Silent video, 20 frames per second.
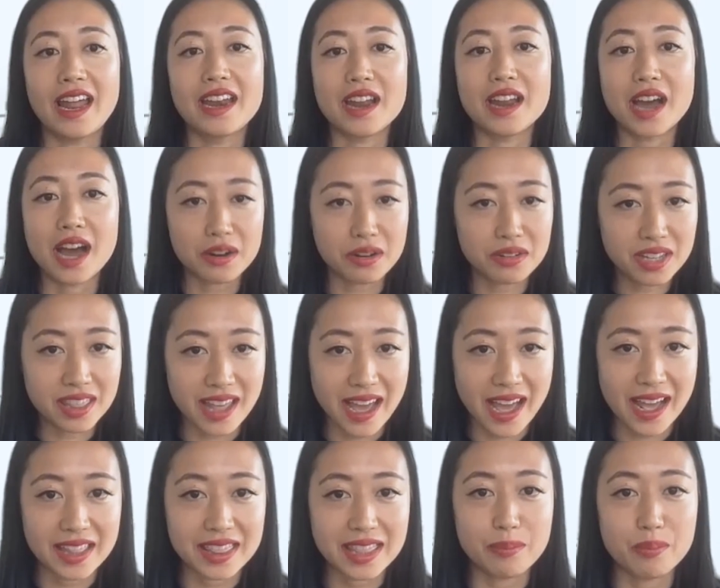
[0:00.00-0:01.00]
Not only
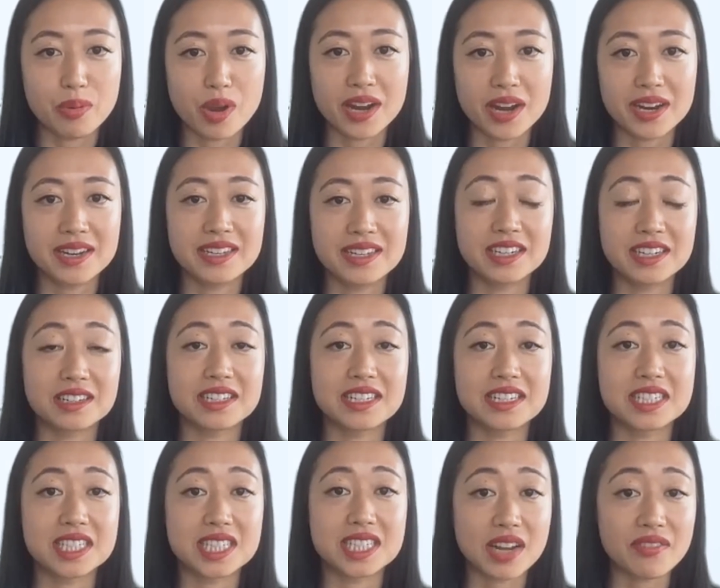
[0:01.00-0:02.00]
that, they brought in
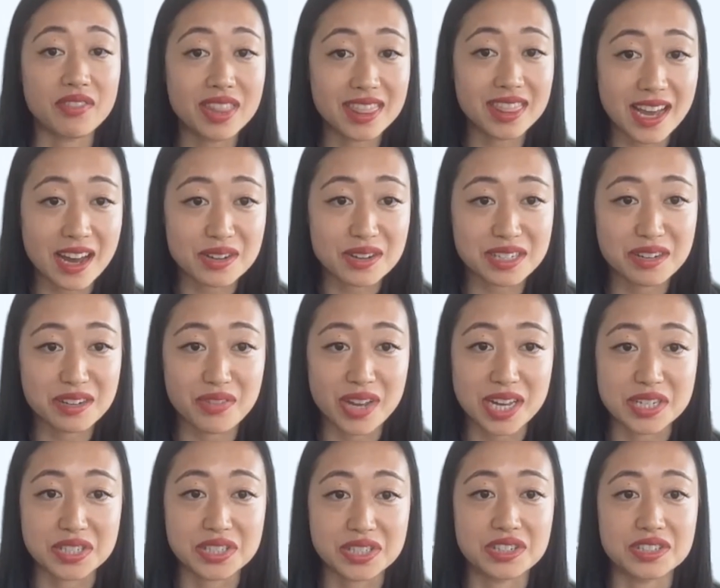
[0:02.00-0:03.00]
nearly 7,000
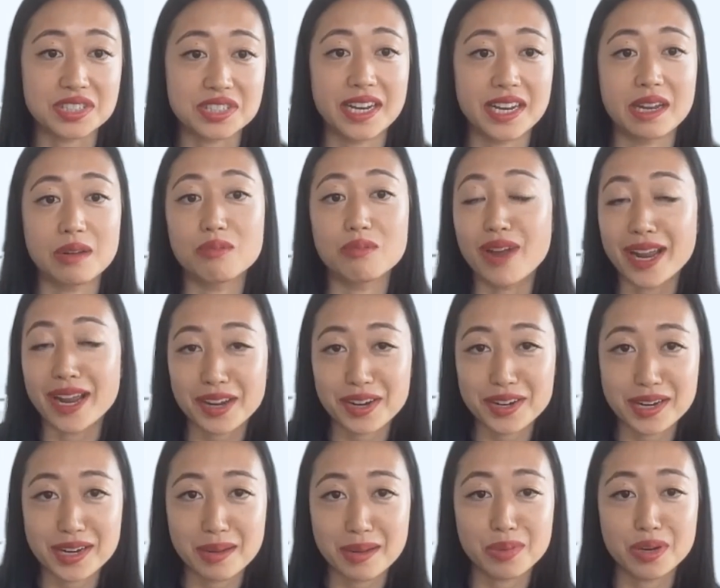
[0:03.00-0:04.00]
investors and a
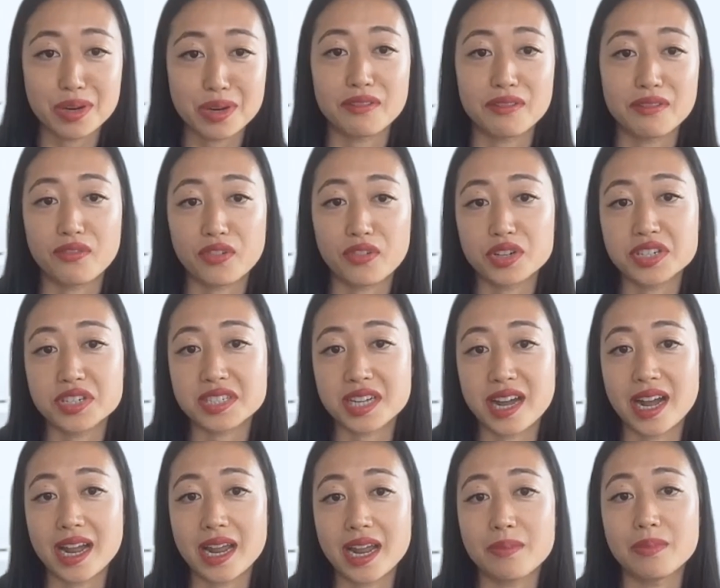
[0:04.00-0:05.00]
record number of
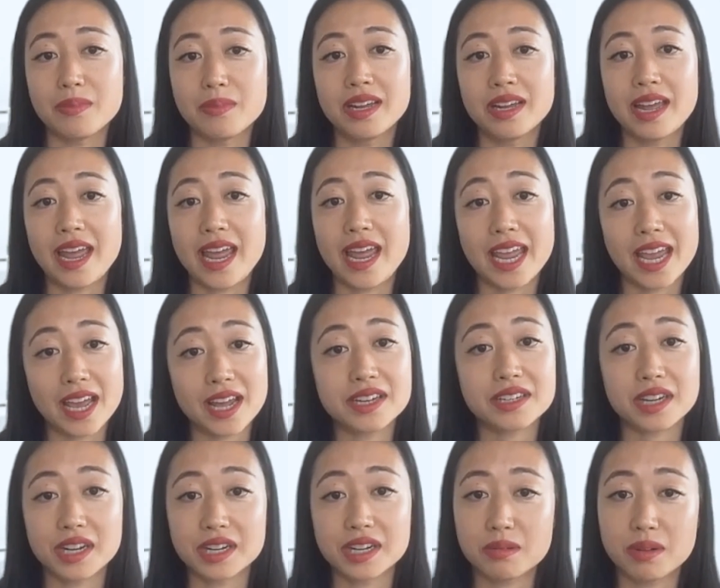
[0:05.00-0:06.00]
first-time
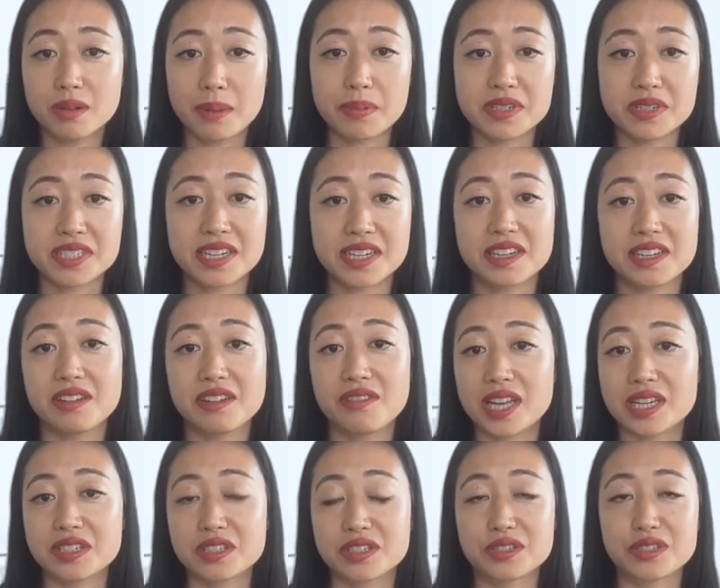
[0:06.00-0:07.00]
and underrepresented
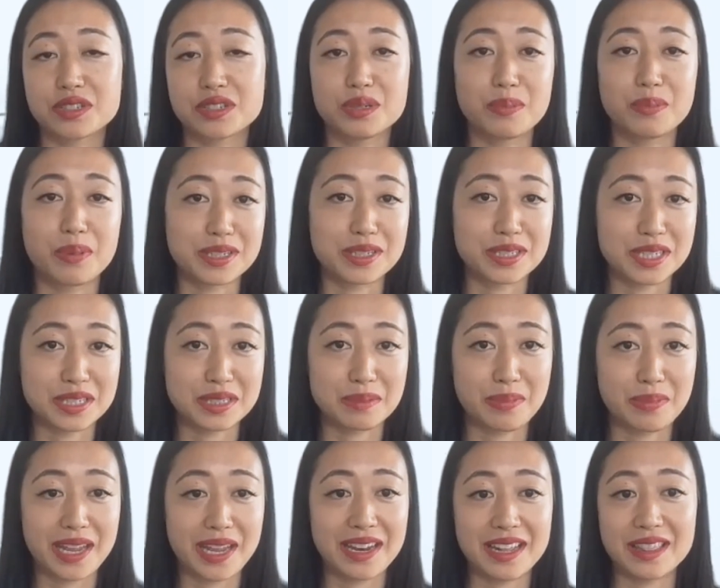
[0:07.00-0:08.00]
investors to
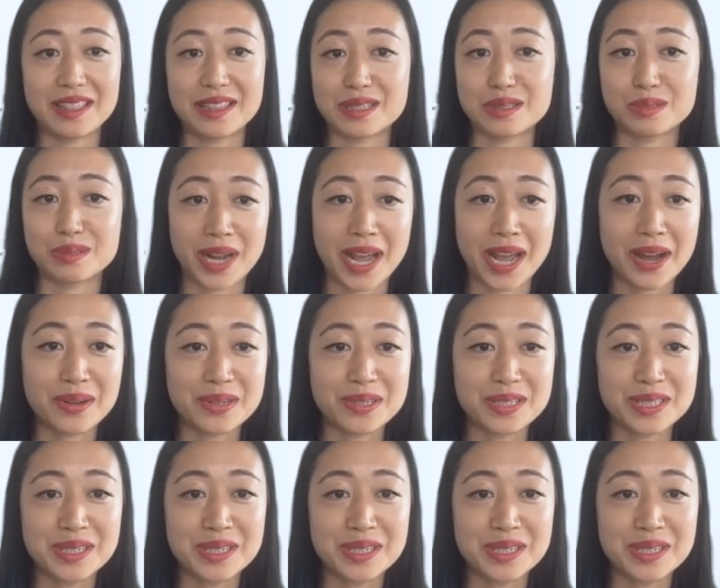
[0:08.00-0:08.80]
participate in this round.